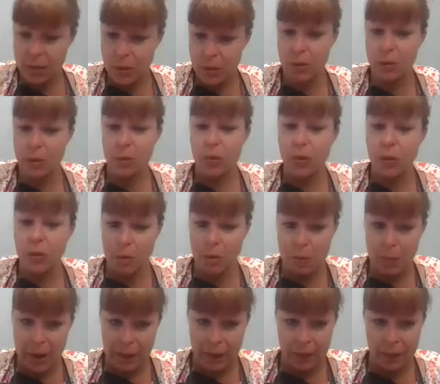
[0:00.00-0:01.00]
So it's good to be
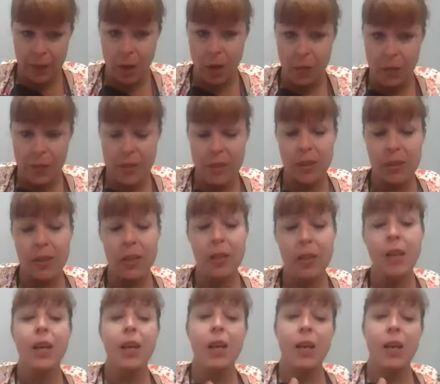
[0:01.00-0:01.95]
back in the office. And then